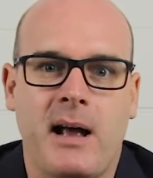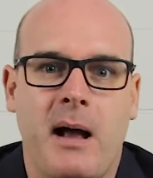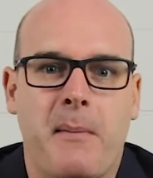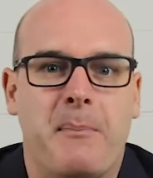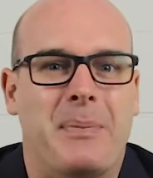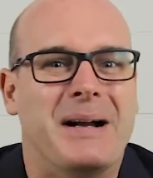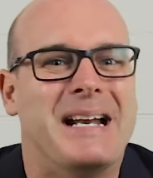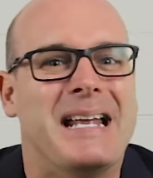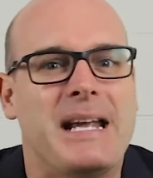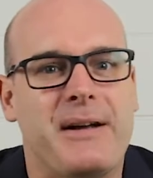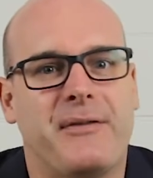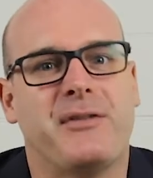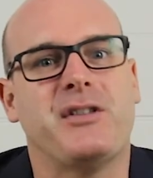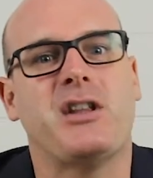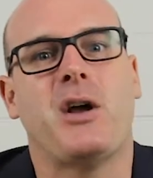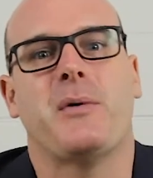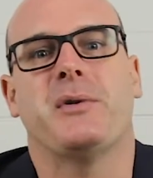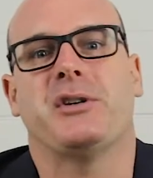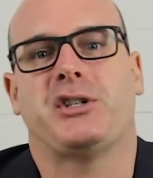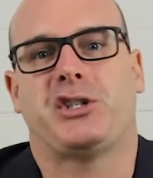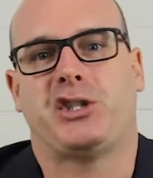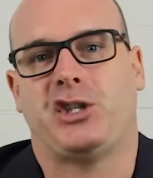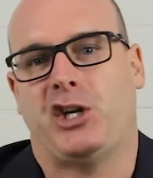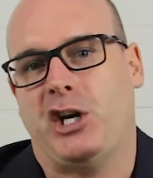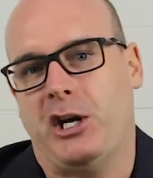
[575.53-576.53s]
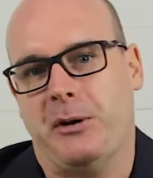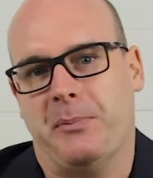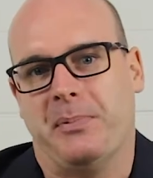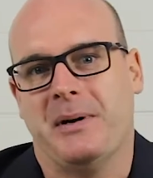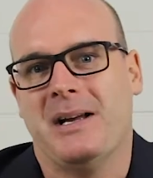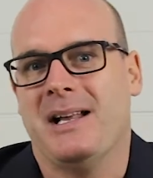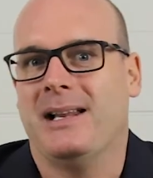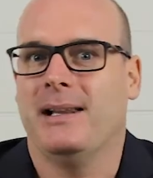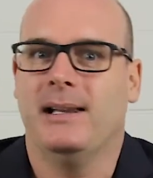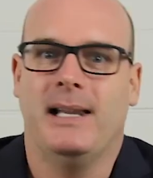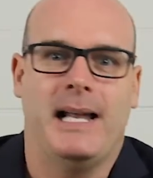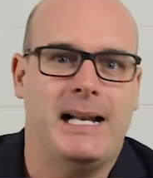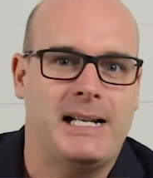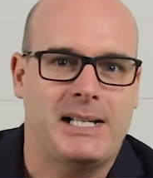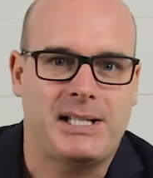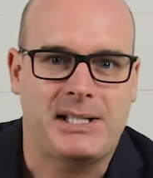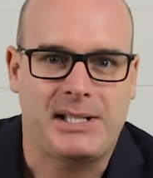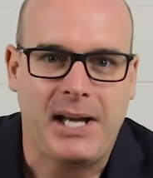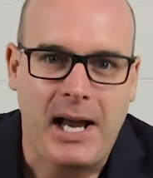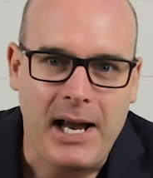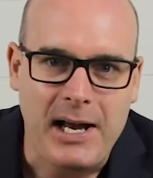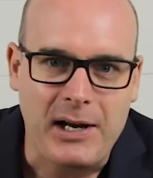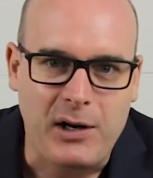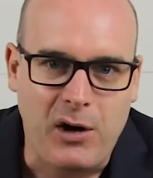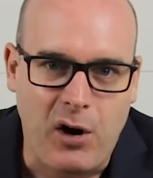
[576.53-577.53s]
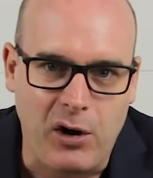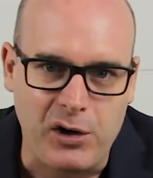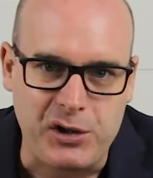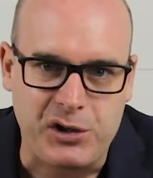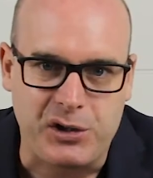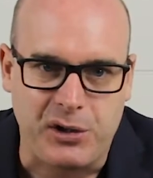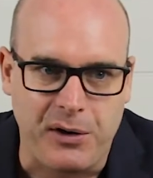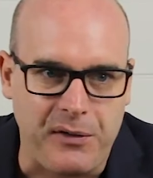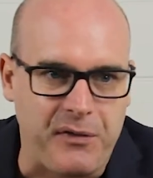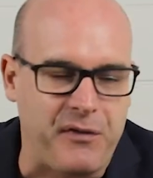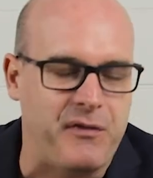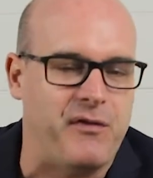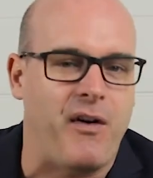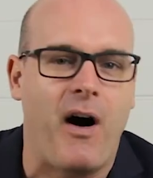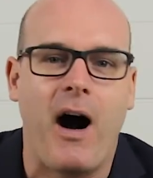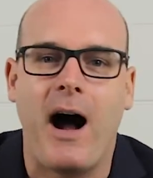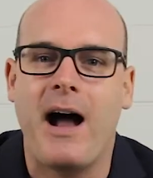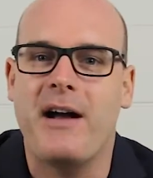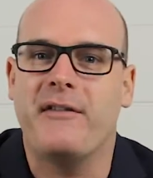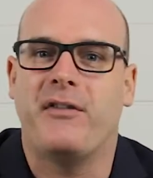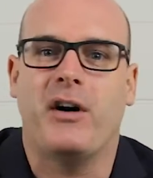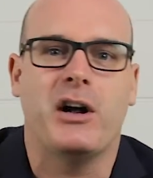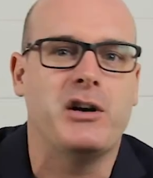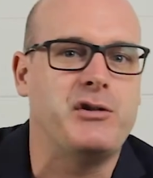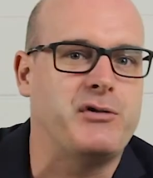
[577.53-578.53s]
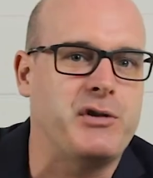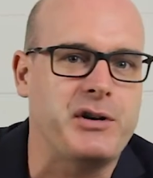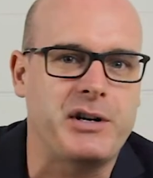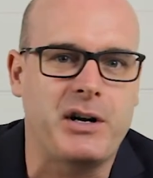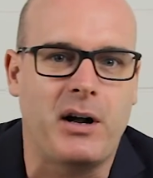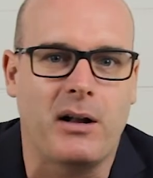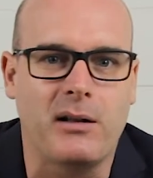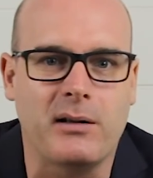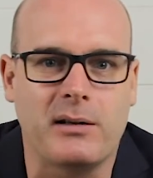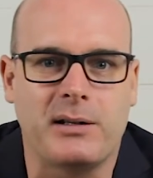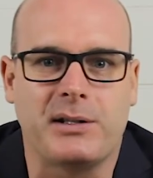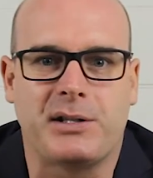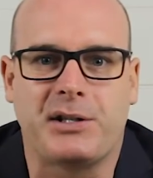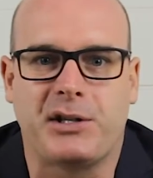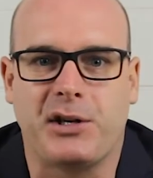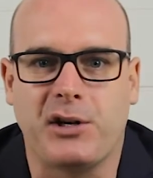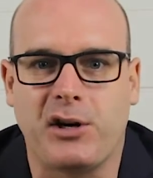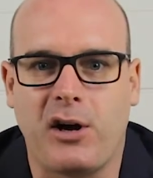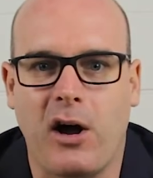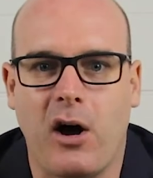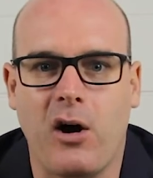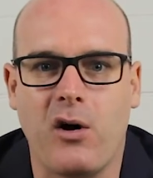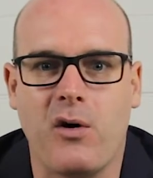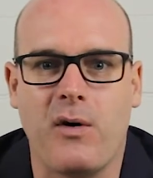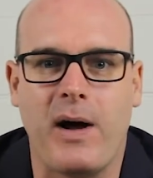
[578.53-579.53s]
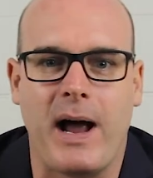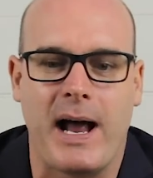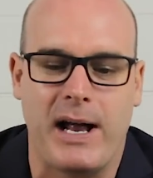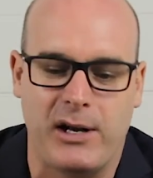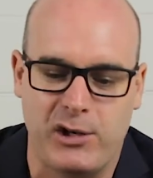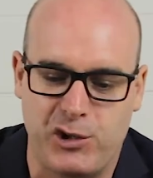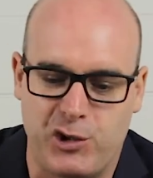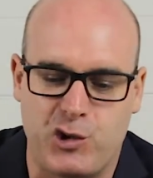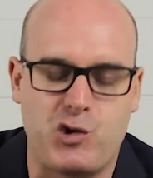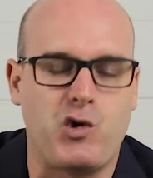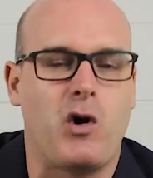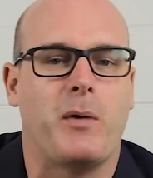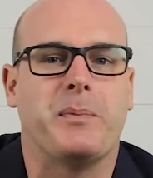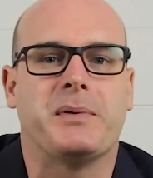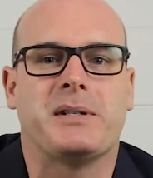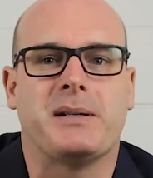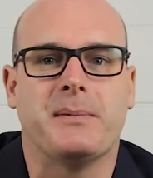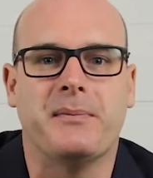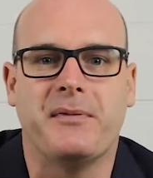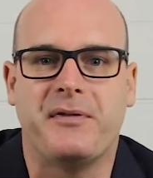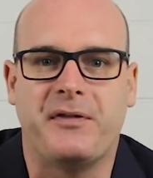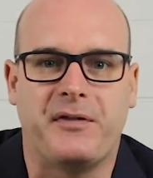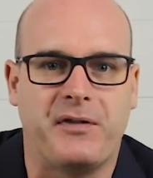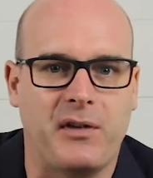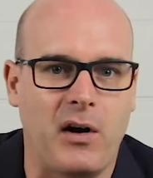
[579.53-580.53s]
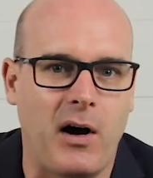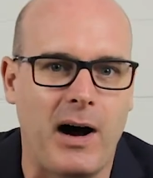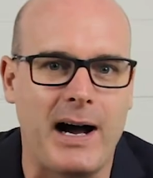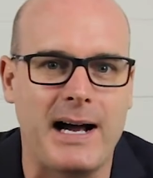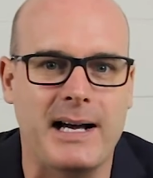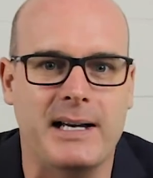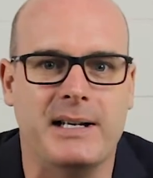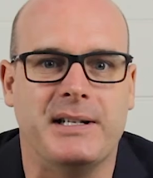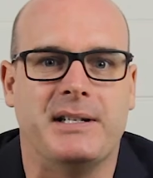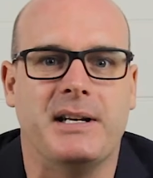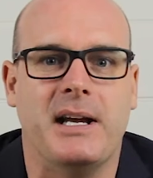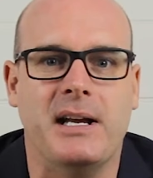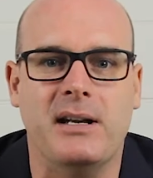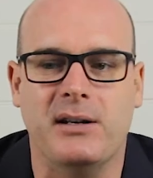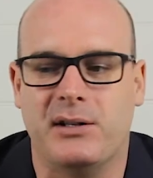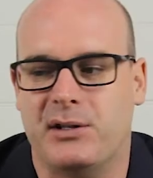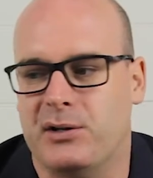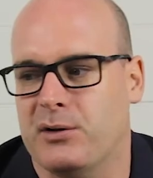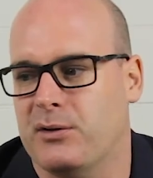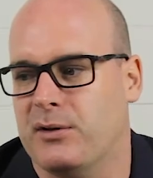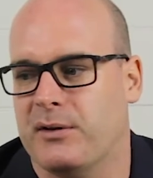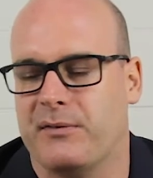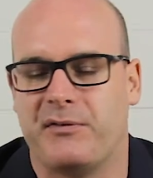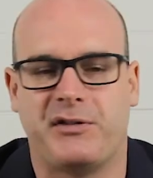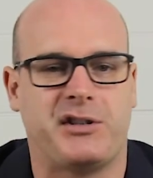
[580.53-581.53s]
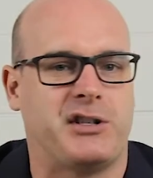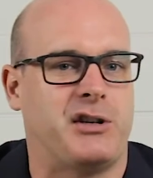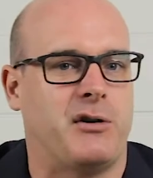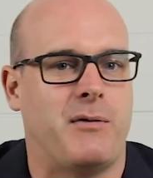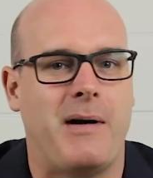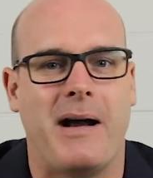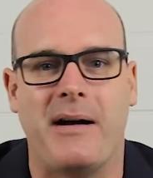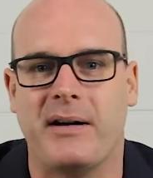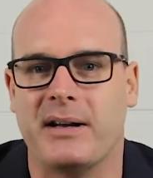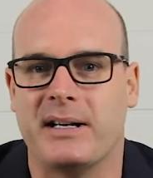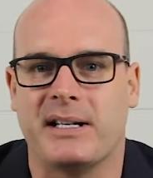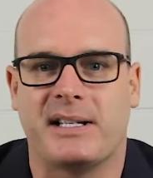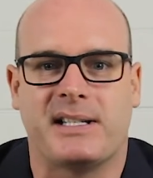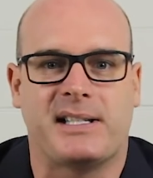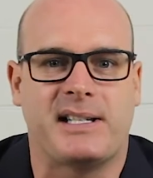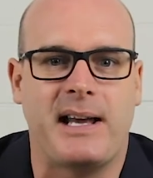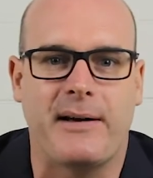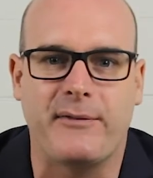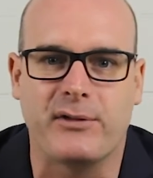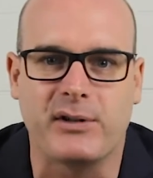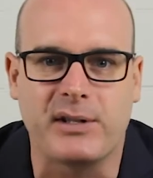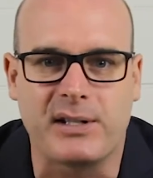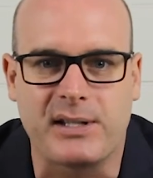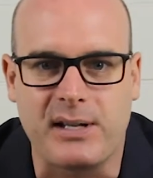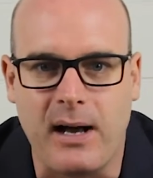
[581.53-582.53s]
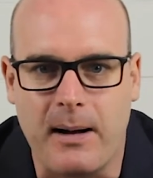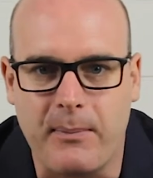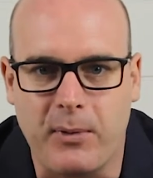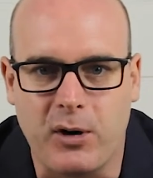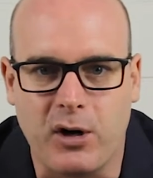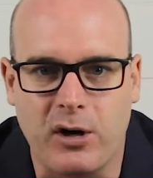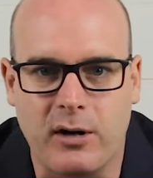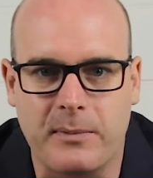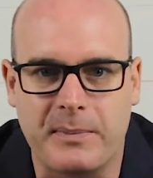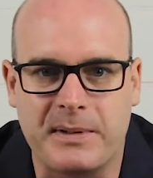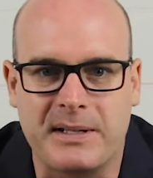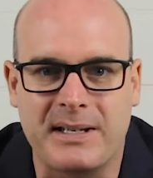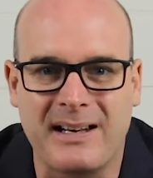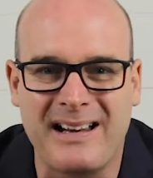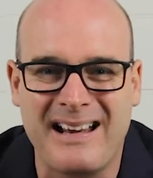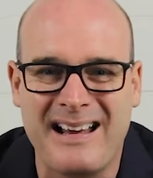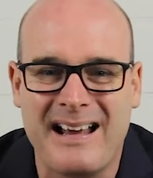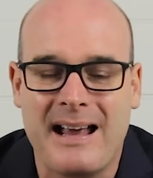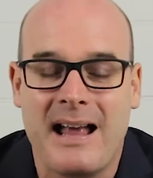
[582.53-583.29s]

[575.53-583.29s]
But even though it's cheap, let's say it costs you $500 to go and drop some flyers into the surrounding 7 suburbs.